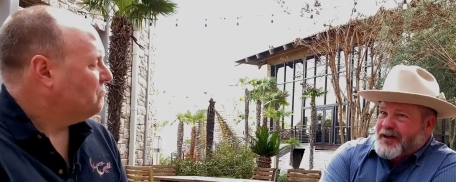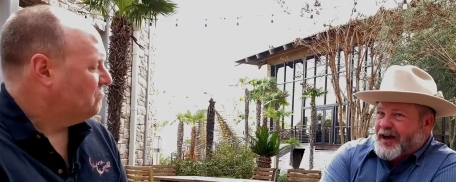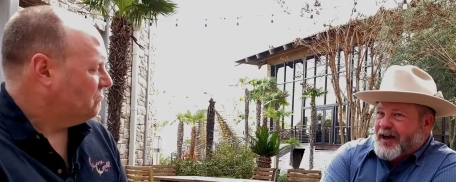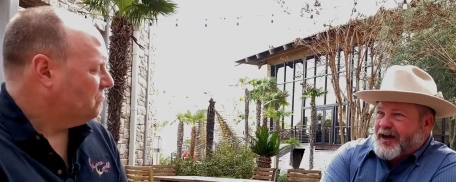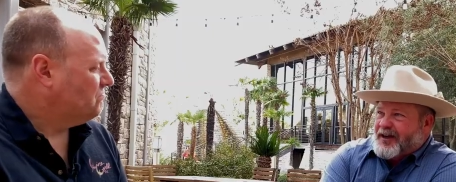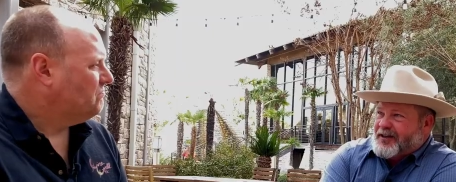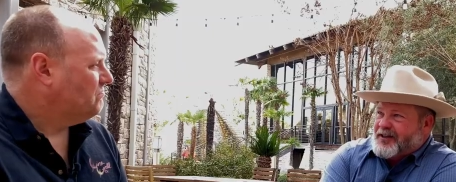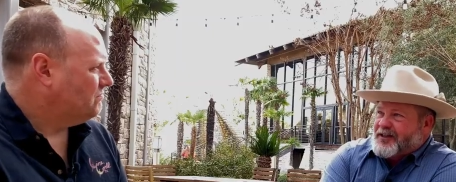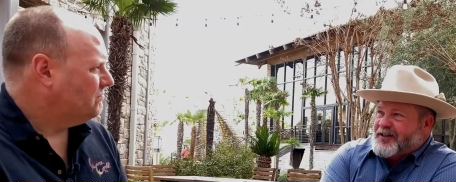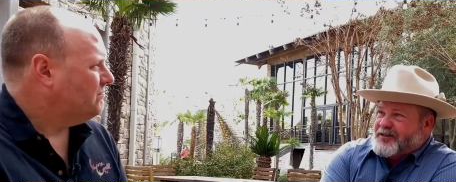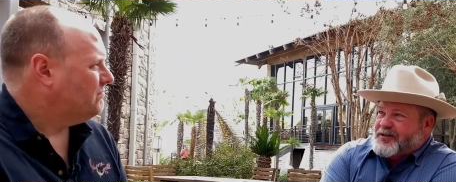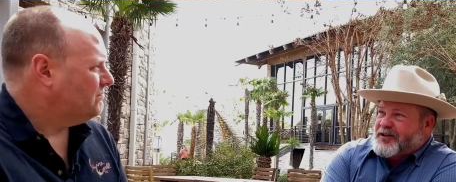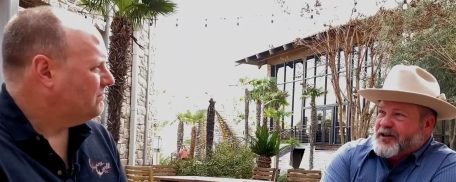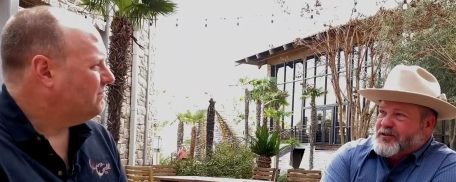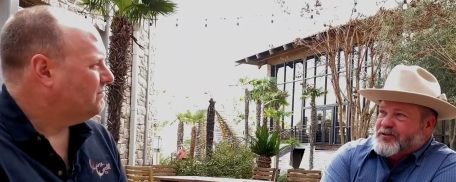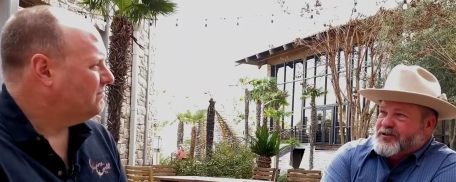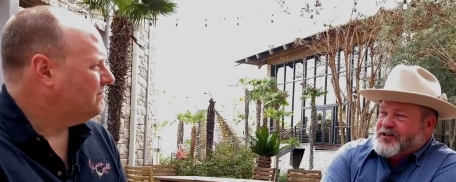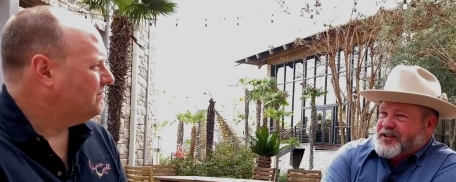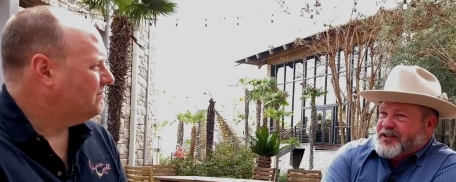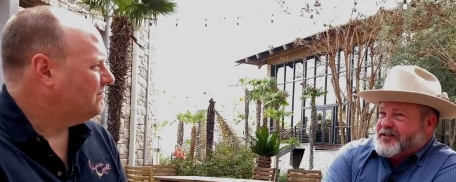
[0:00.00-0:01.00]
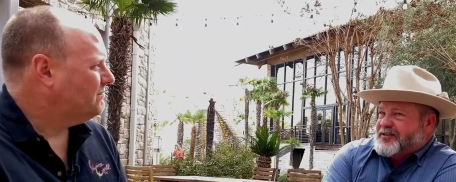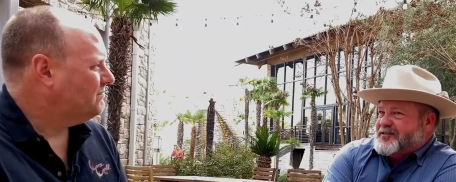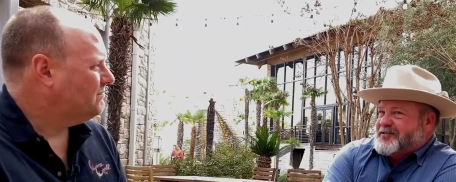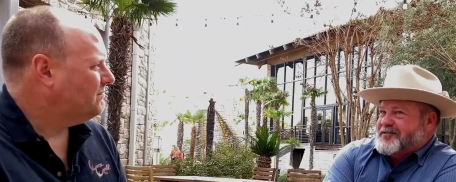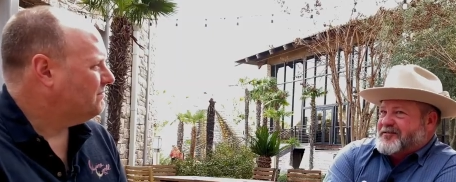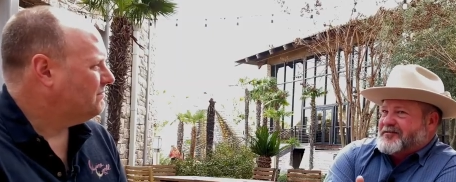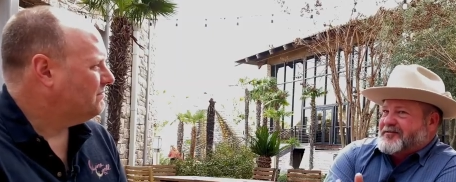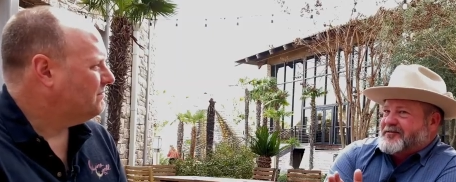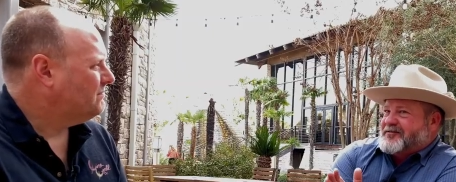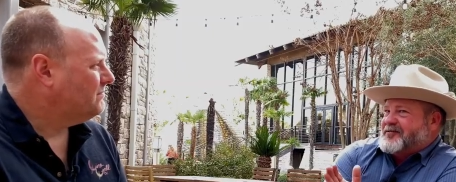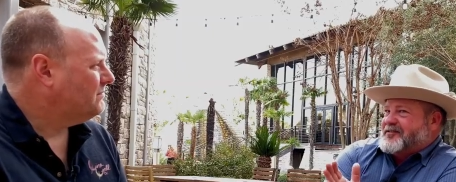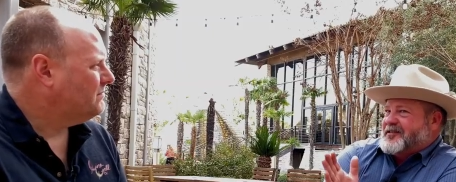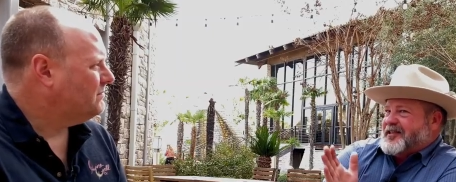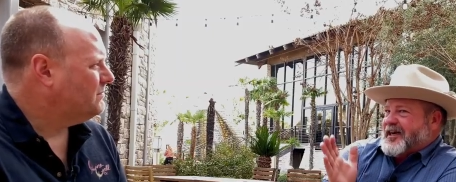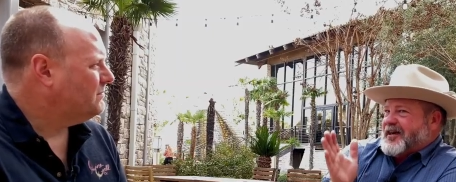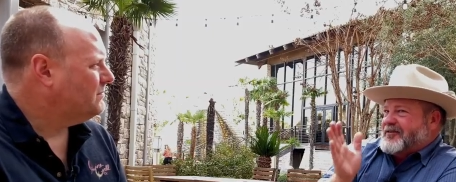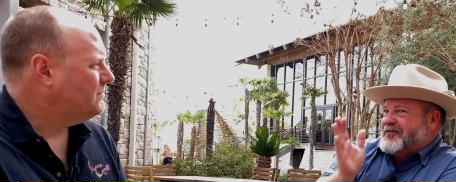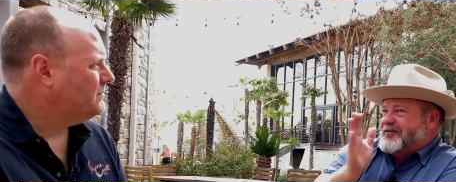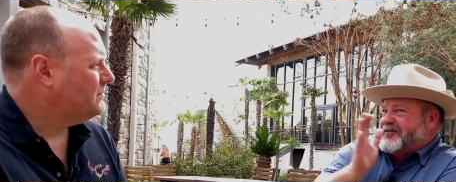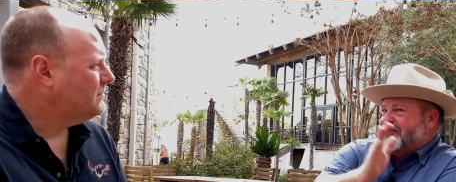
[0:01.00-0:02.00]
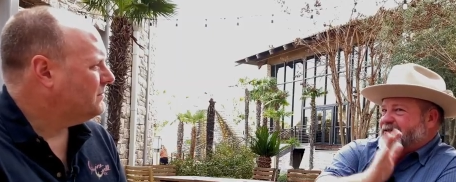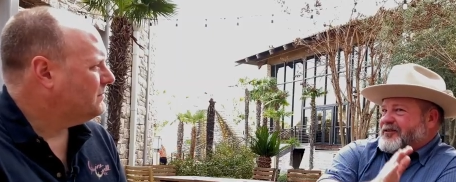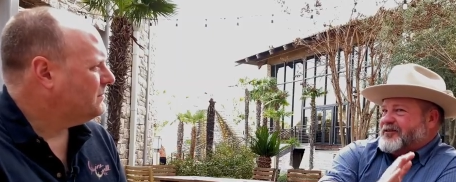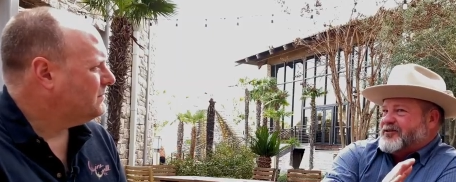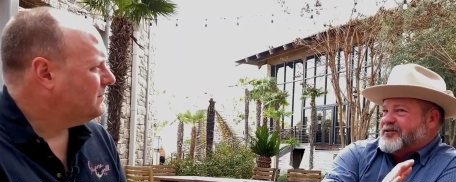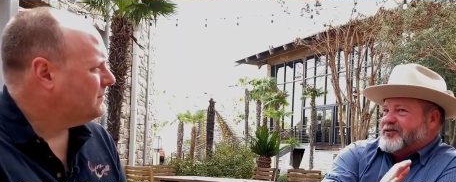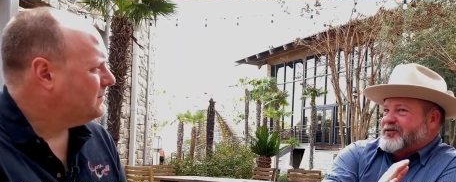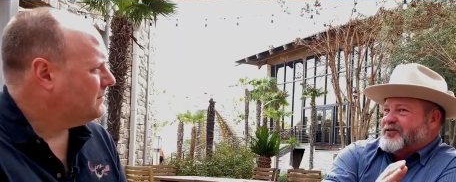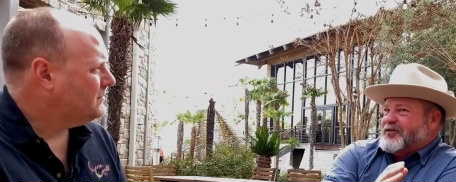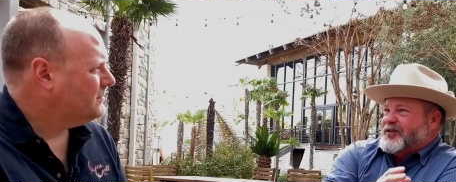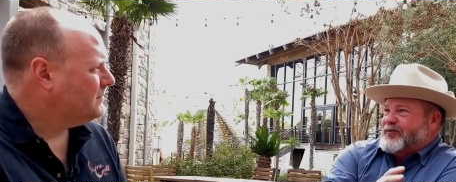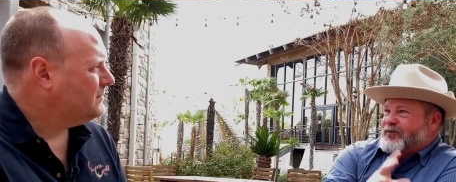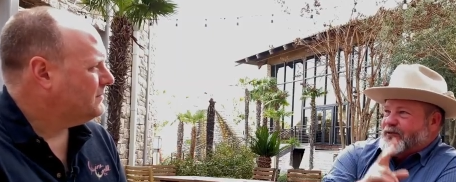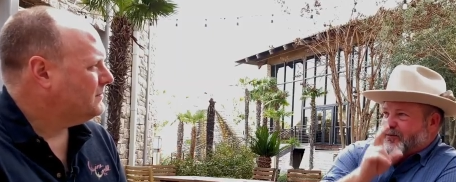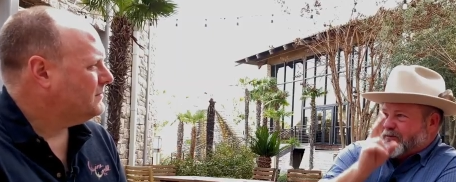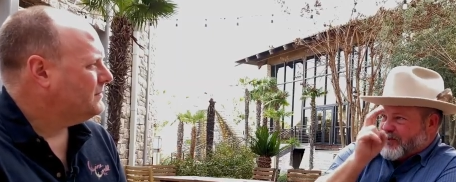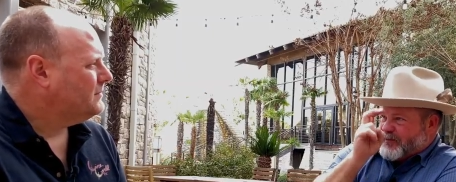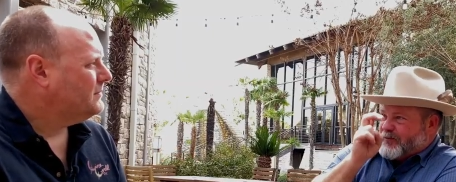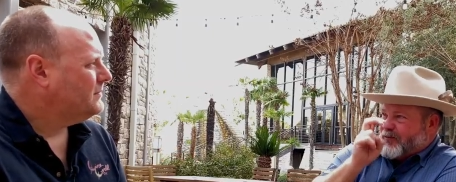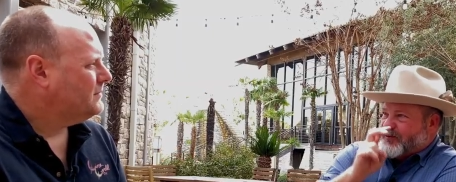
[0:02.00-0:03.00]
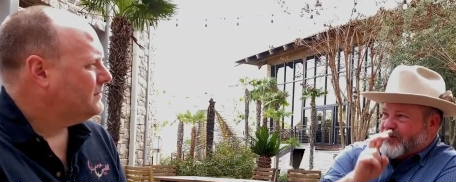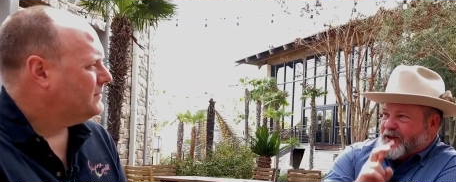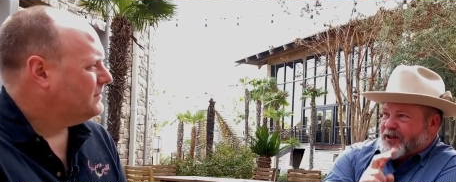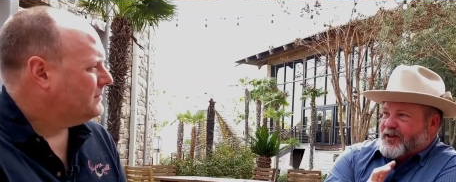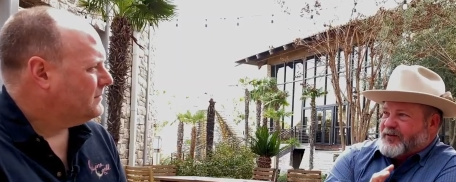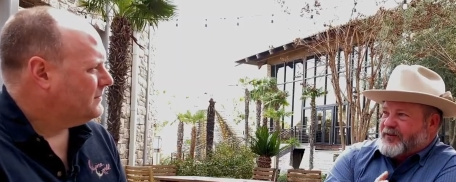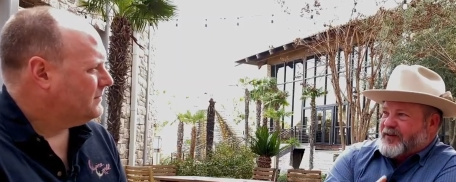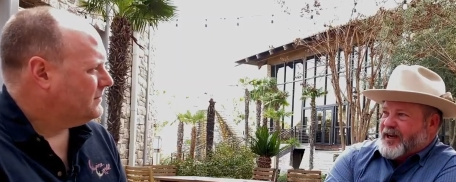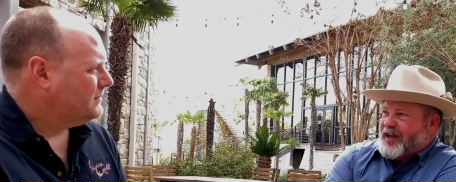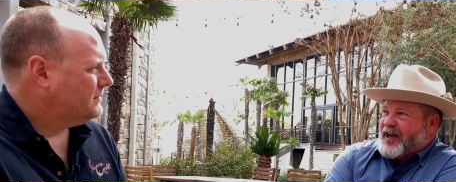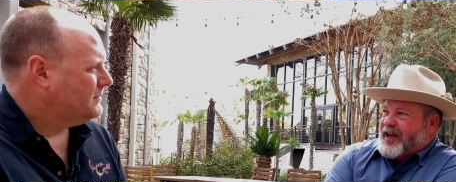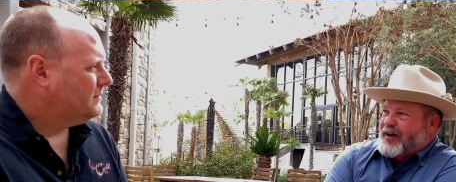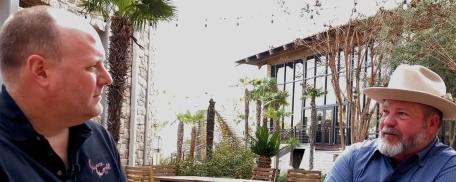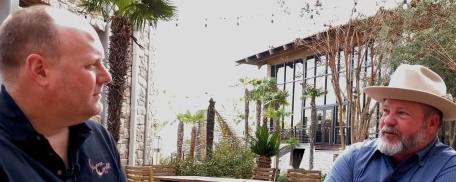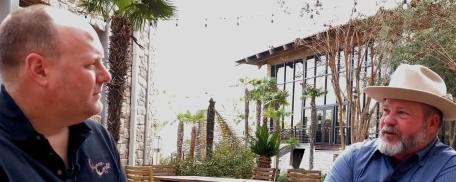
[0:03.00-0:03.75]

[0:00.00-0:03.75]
Speaker 1: I, it goes against counterintuitive what people think of cab,